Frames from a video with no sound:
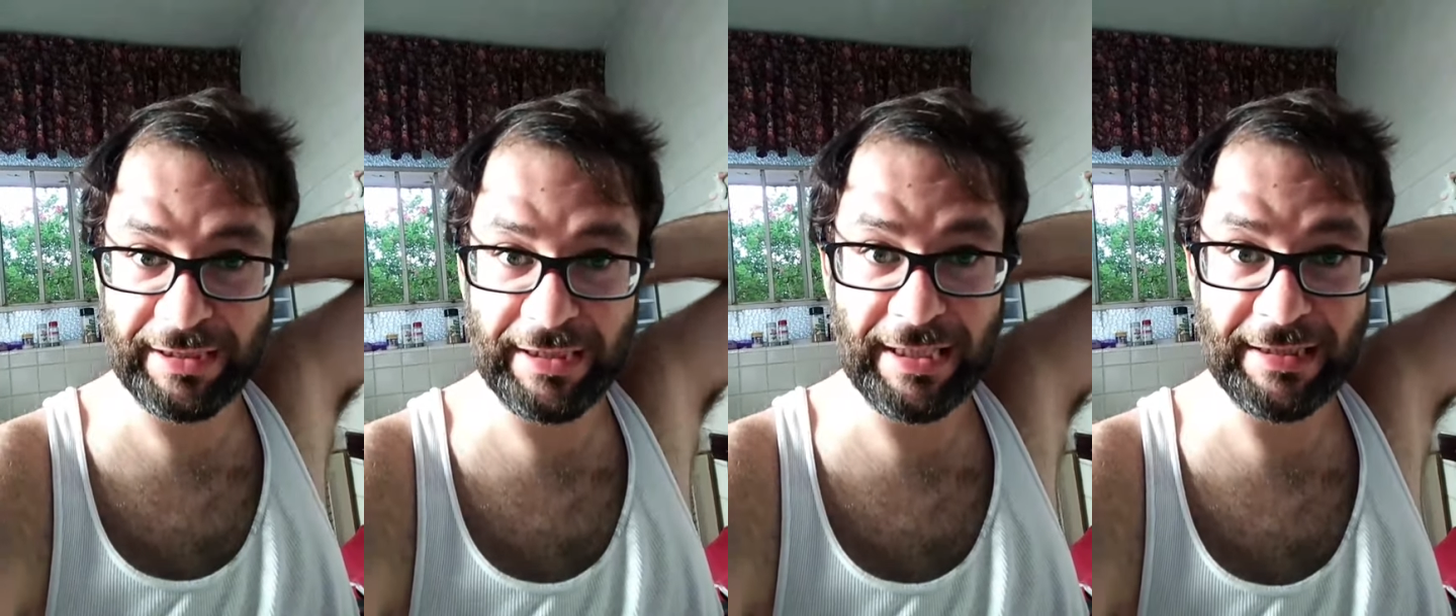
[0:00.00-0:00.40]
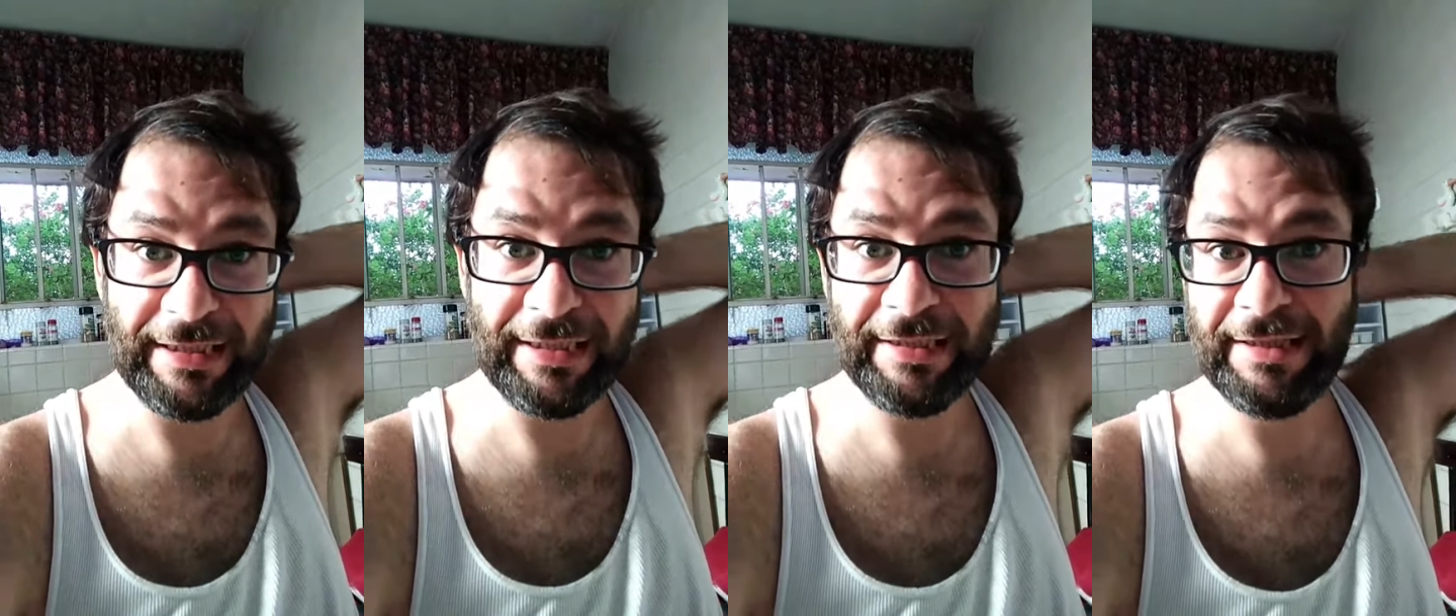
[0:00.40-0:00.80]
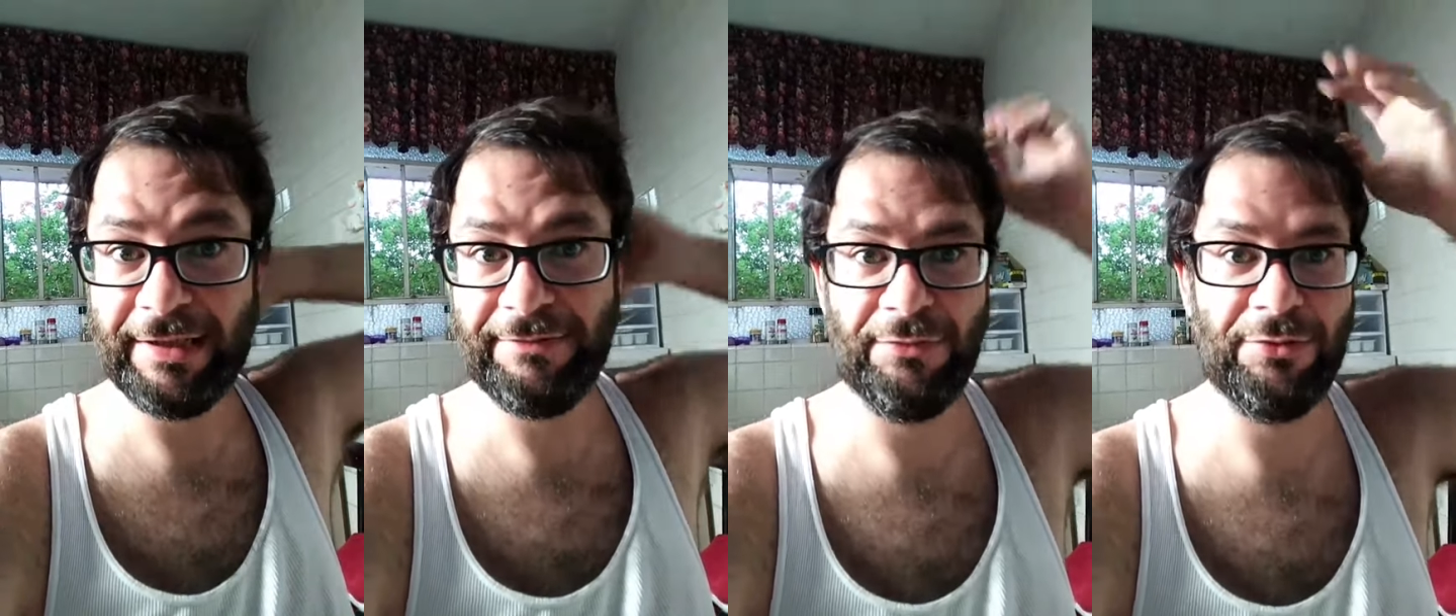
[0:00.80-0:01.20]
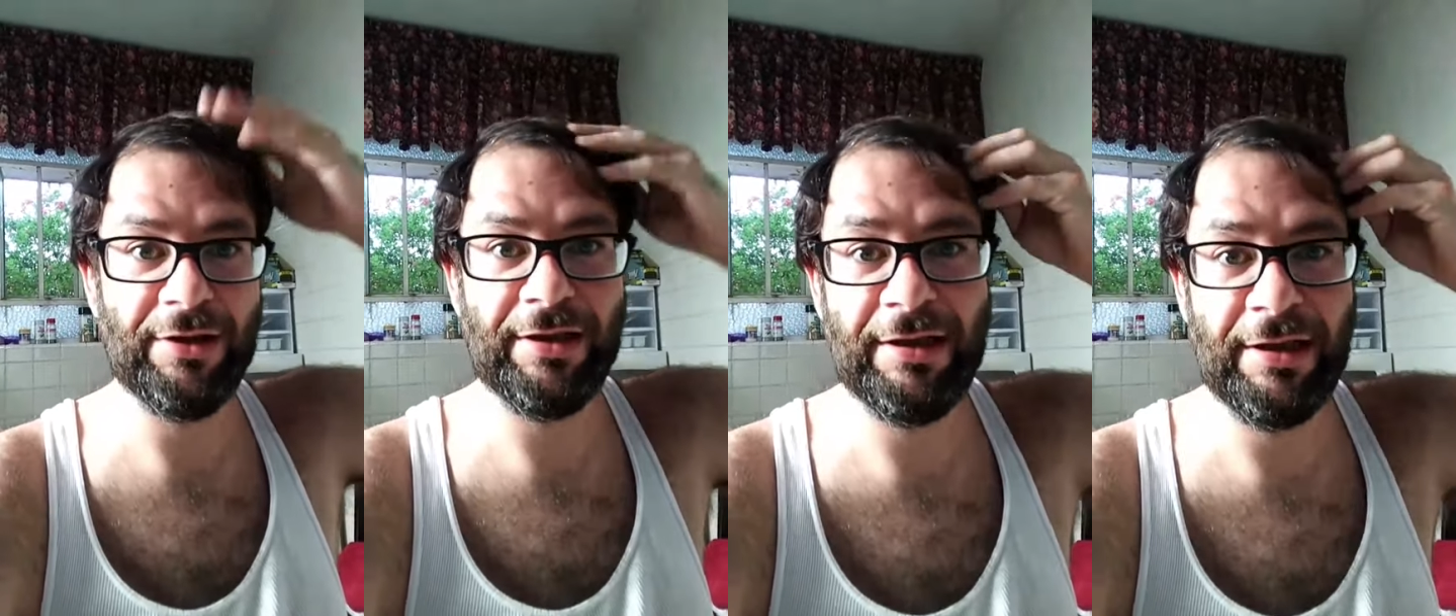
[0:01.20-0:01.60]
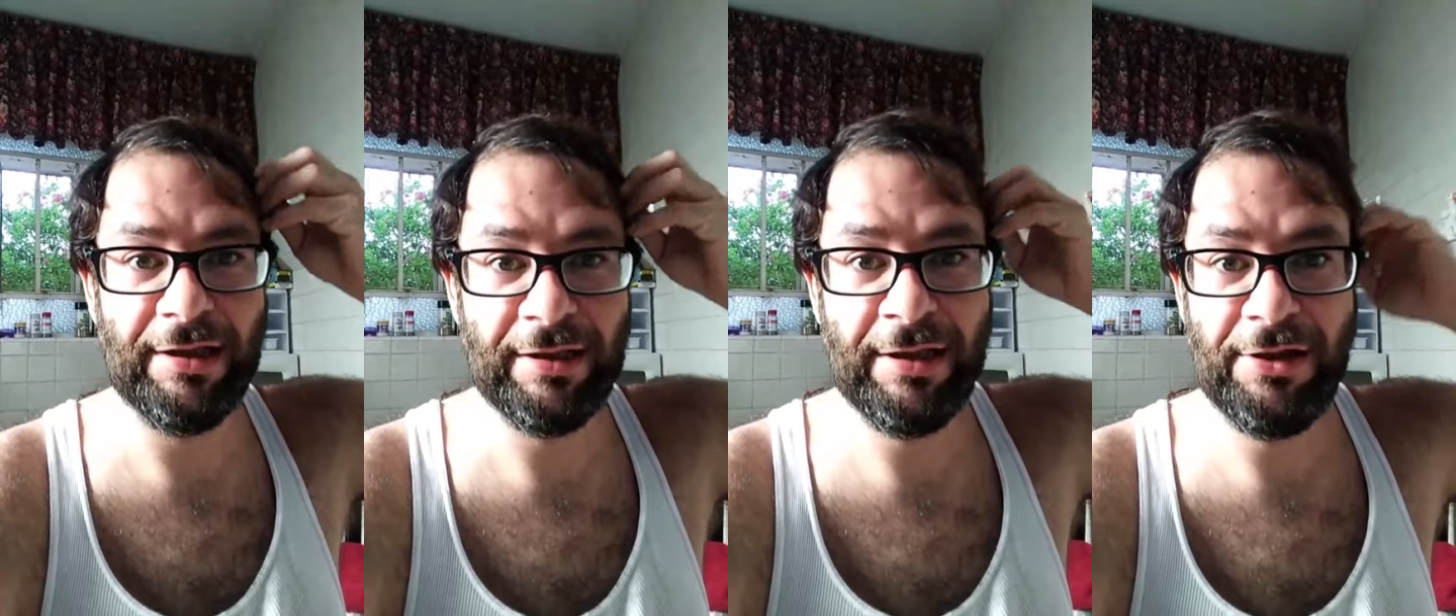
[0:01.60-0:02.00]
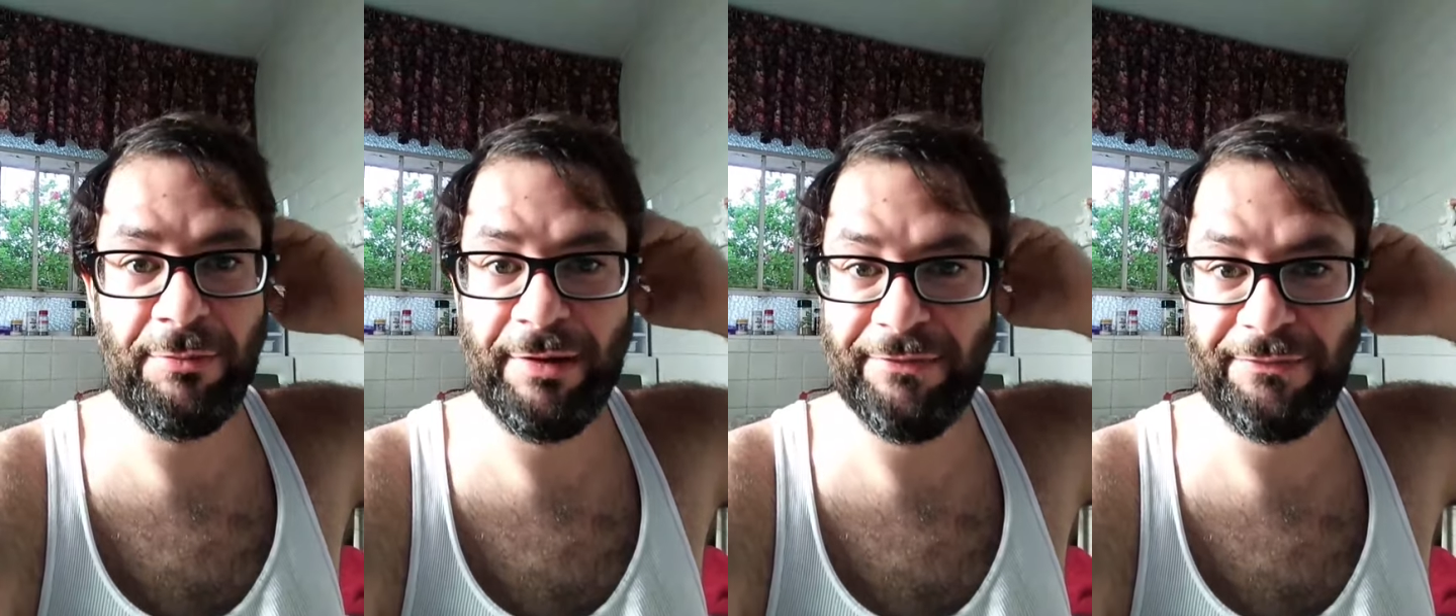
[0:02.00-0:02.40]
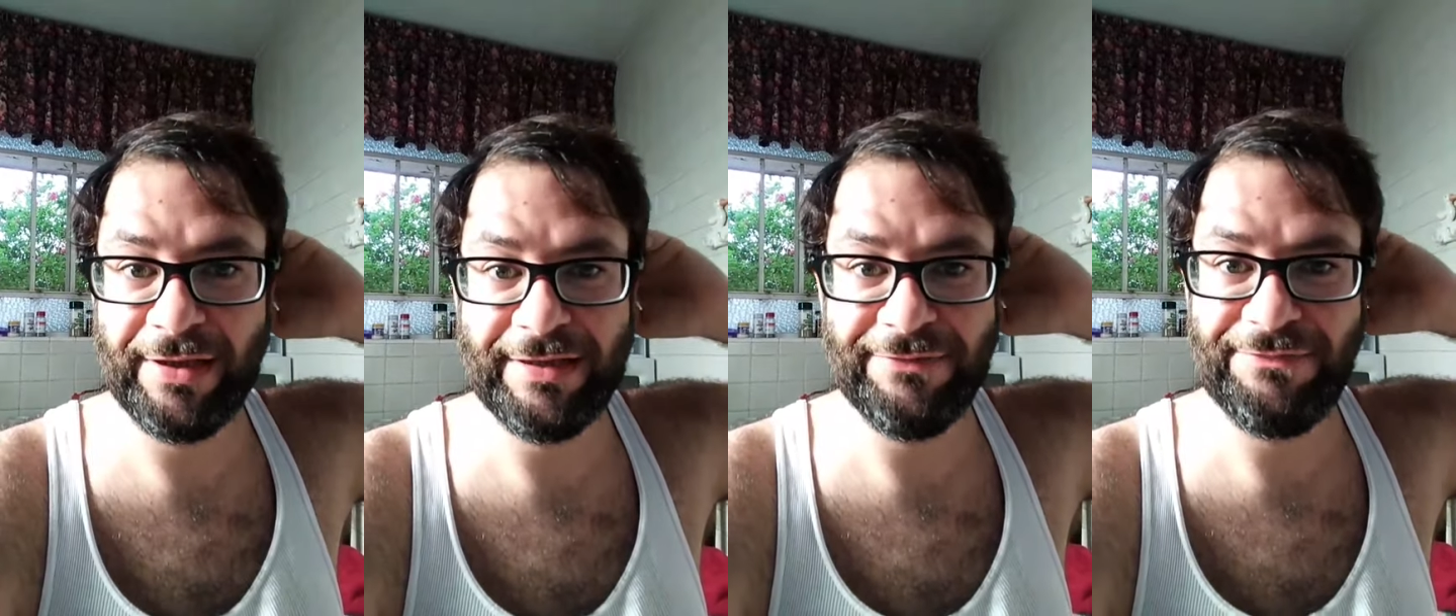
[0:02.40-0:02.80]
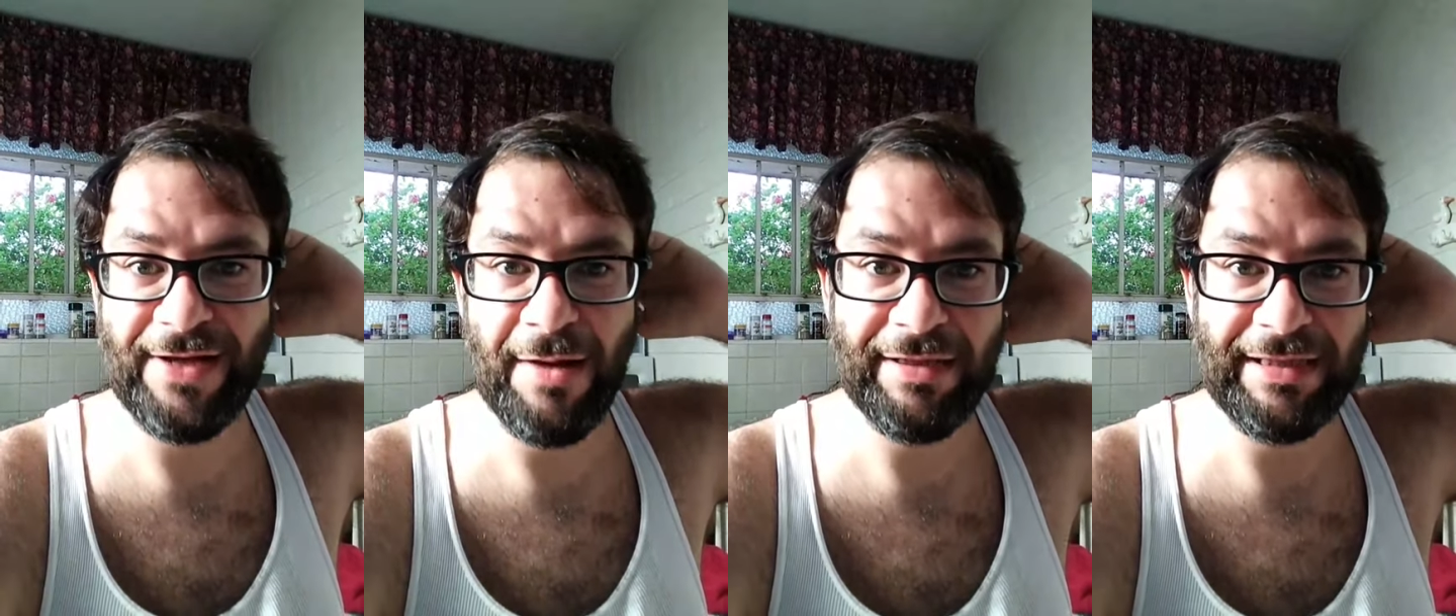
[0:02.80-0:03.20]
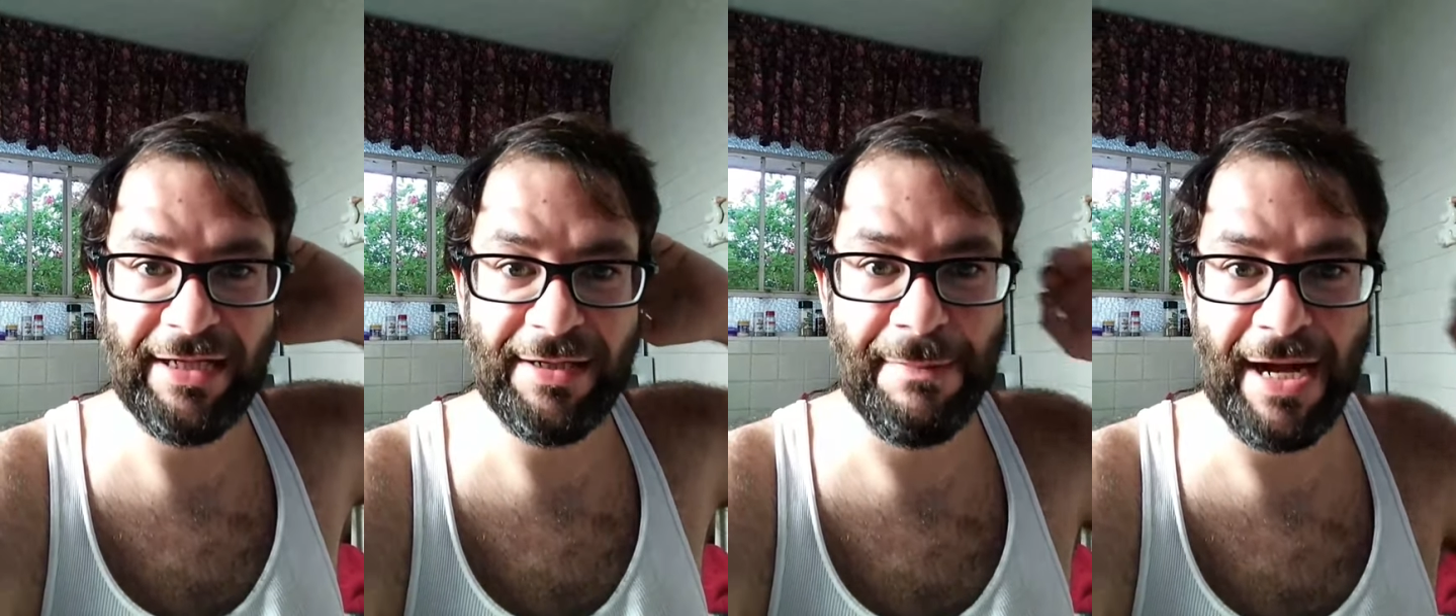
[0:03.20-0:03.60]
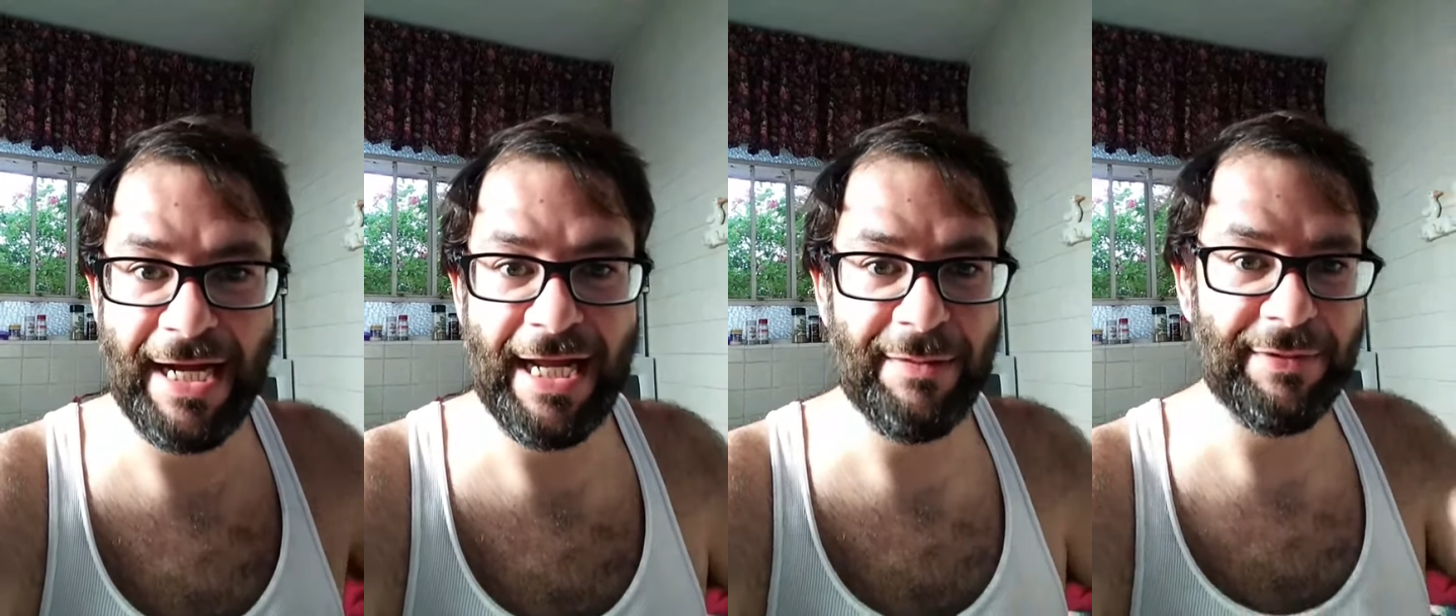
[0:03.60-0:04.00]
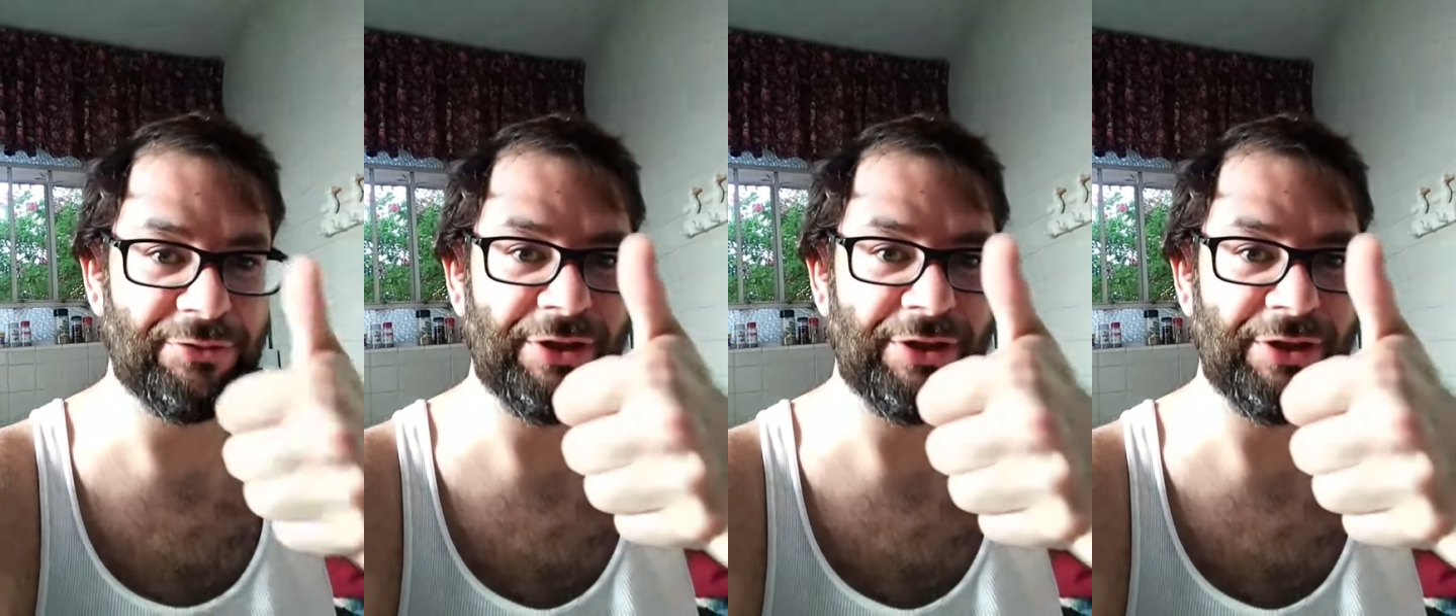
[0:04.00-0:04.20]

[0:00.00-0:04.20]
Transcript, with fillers: Thank God it didn't hit Florida, and all my friends and family down in Miami.